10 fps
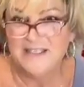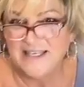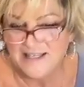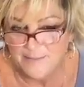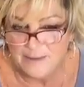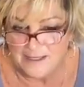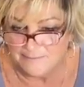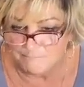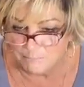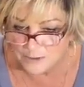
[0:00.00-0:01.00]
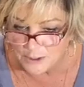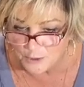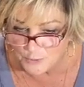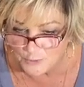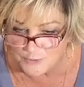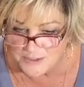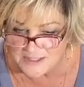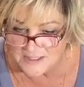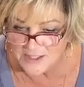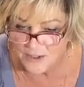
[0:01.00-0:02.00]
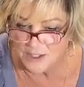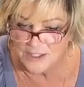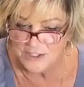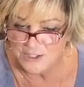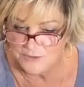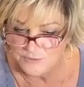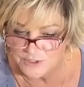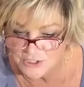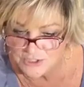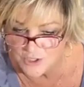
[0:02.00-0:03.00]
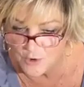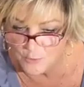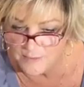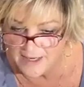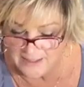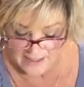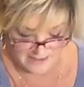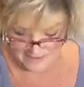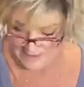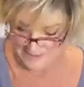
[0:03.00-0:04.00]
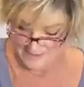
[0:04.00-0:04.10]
I've seen them in blues. You can do so many